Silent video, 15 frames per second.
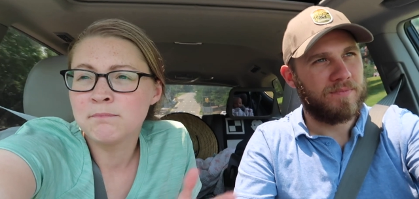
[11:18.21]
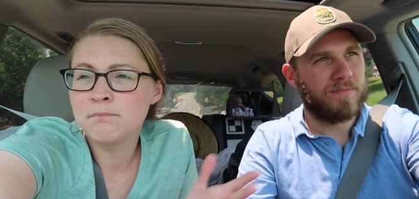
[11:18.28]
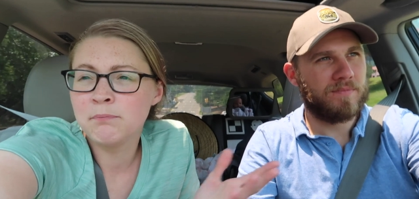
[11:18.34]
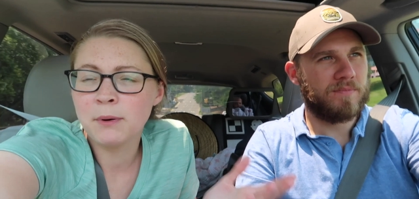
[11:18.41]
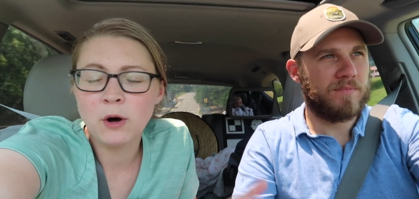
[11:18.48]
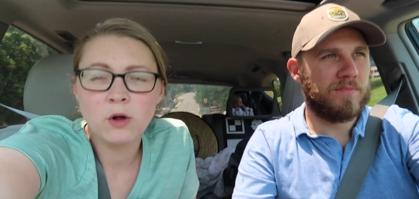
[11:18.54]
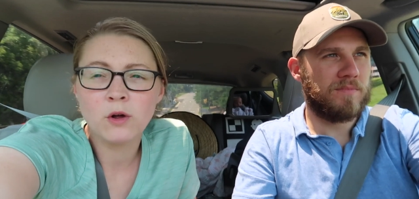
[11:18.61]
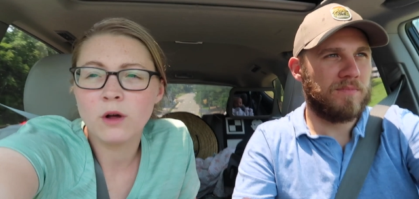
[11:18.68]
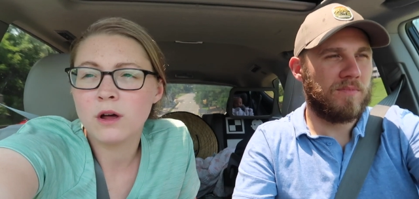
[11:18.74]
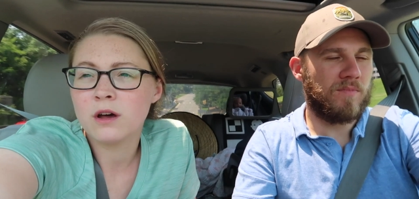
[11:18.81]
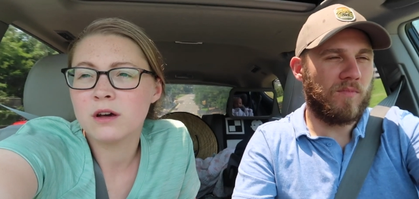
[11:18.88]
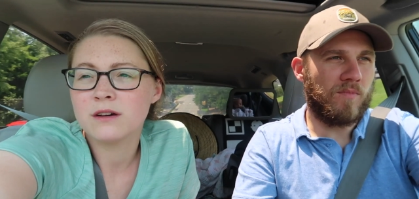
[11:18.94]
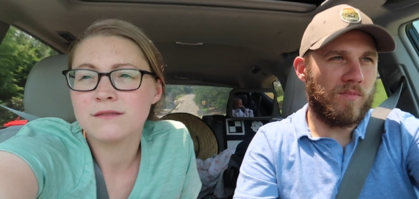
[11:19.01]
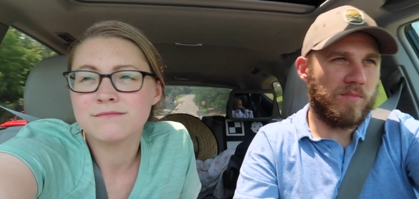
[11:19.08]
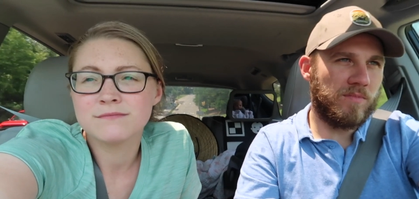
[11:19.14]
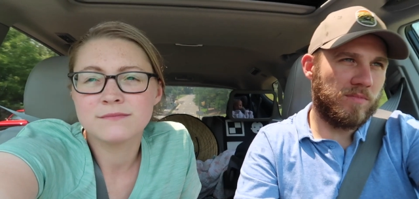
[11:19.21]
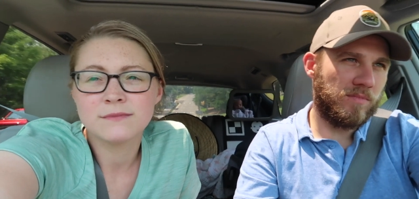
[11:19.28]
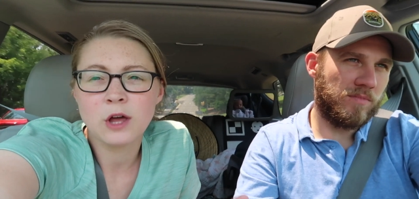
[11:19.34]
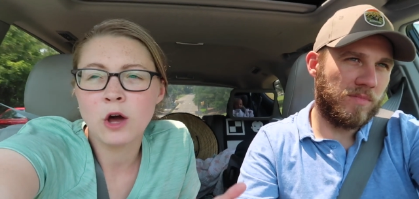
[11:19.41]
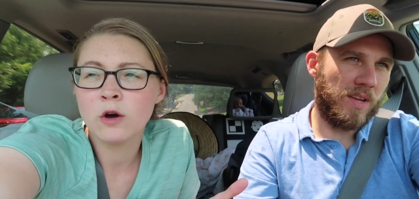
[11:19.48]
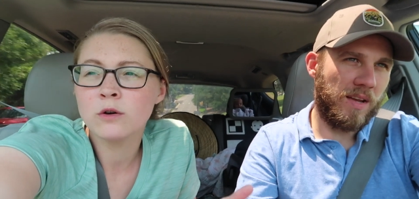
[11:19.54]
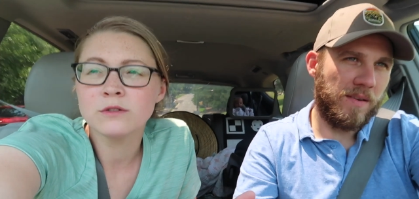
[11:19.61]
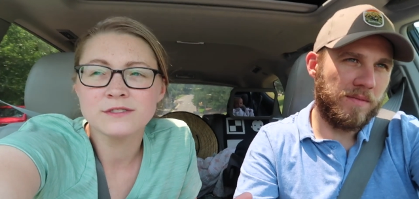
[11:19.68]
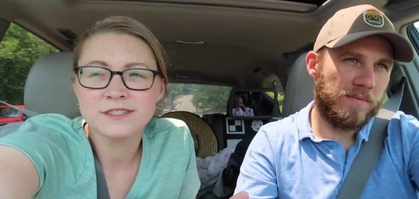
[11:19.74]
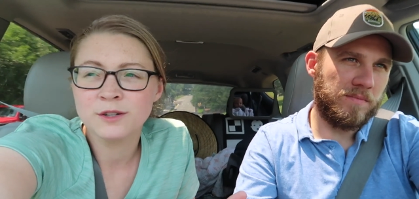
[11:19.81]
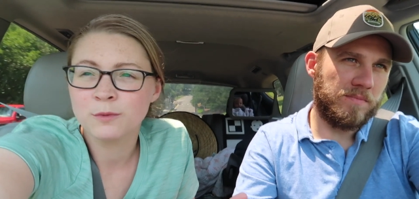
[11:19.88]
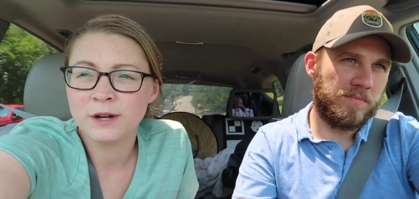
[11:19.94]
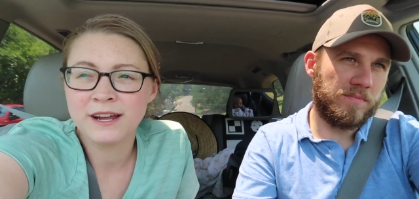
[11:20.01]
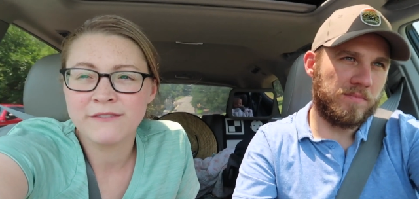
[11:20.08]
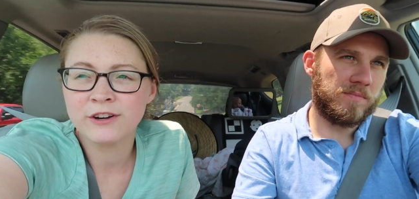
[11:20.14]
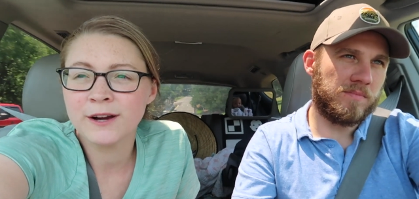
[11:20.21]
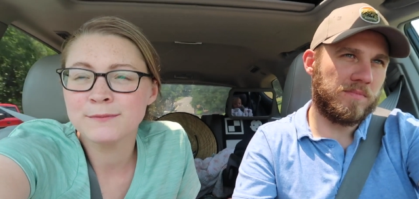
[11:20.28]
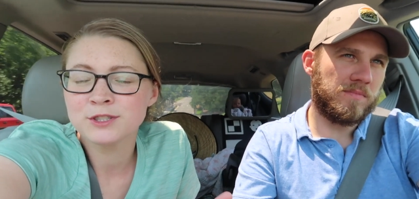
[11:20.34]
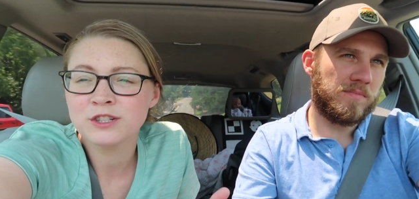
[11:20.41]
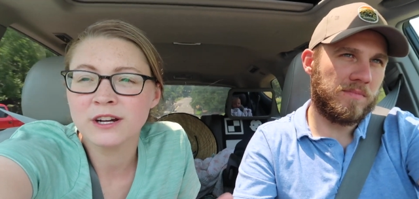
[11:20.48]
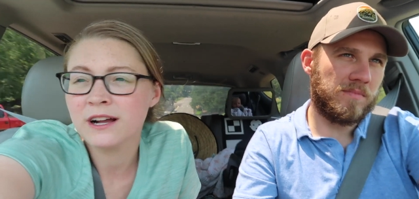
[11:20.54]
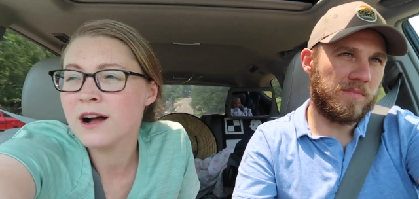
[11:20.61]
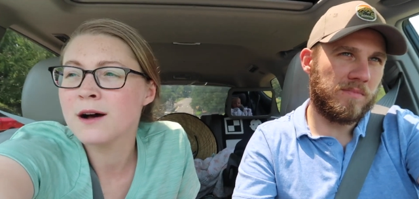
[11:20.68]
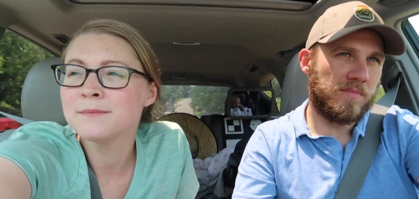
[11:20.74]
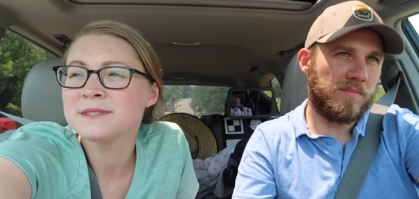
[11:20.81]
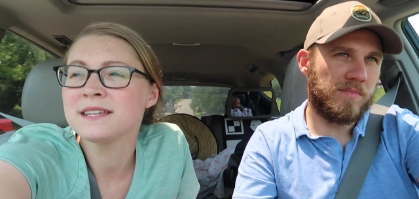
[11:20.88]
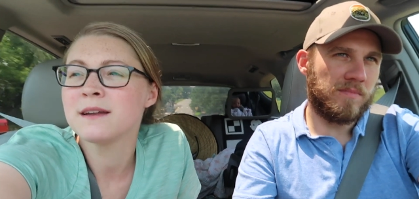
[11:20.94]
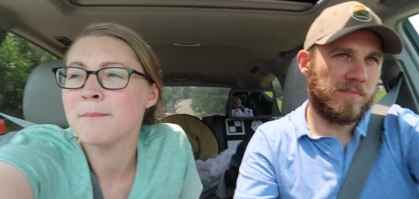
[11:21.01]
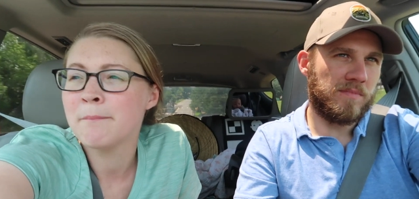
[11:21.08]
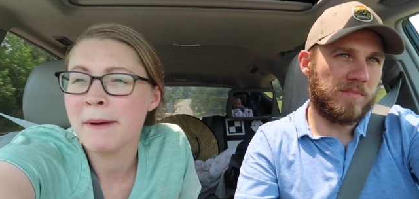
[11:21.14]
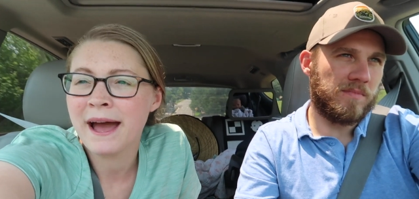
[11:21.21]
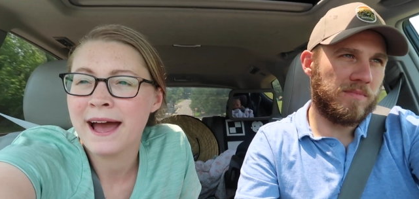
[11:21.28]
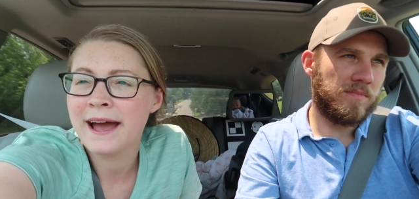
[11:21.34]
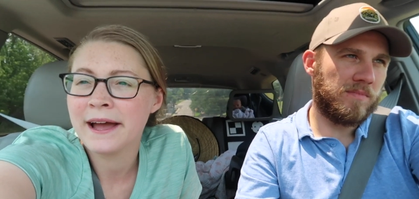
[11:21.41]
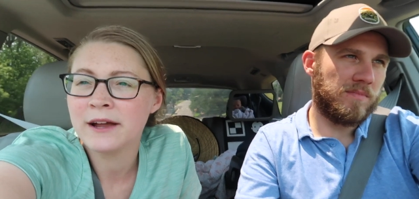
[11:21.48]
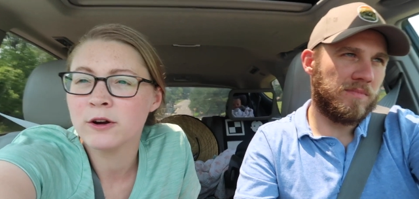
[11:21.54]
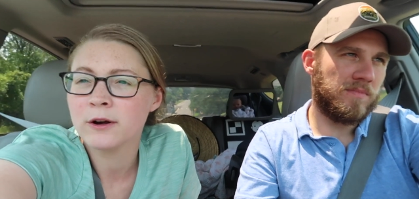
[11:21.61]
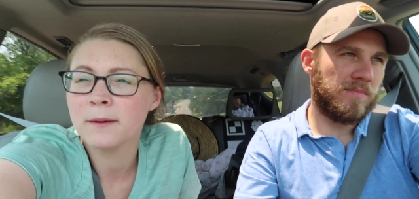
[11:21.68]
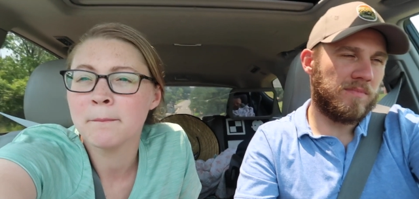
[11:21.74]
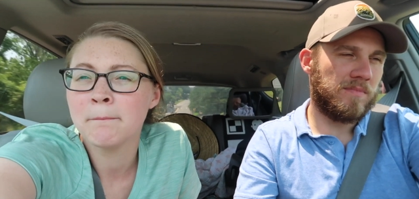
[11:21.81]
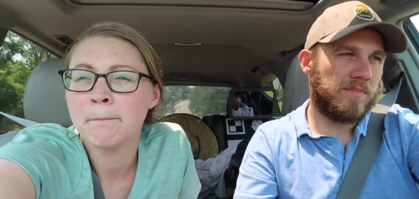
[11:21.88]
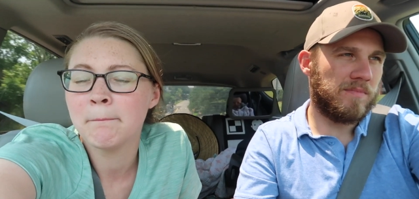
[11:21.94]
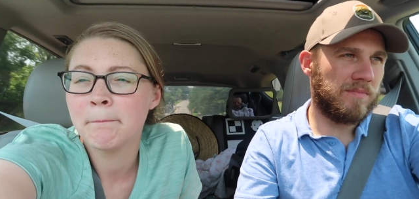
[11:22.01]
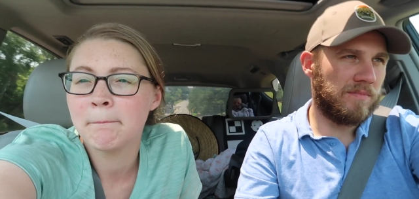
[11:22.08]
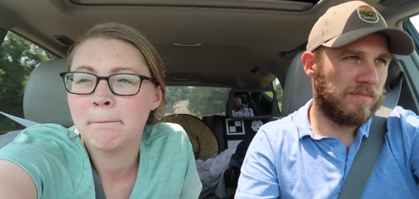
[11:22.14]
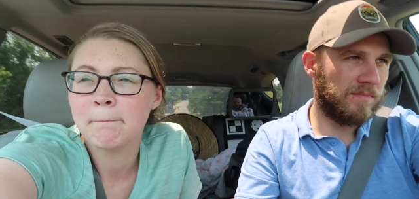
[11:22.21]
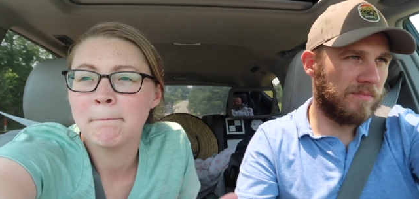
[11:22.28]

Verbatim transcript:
Speaker 1: bulk oats or whatever, I'm sure it comes in a bag or a